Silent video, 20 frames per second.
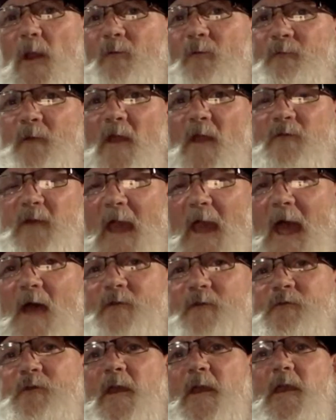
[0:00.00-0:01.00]
are
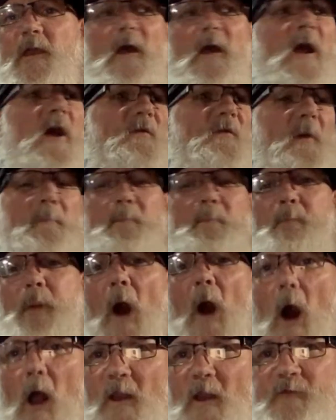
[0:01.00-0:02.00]
fantastic. The
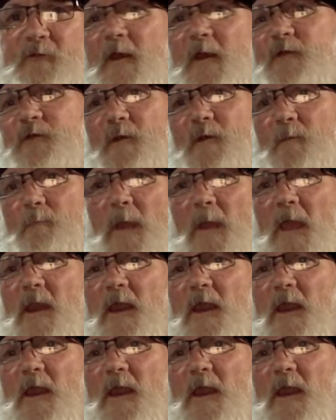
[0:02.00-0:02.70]
politics in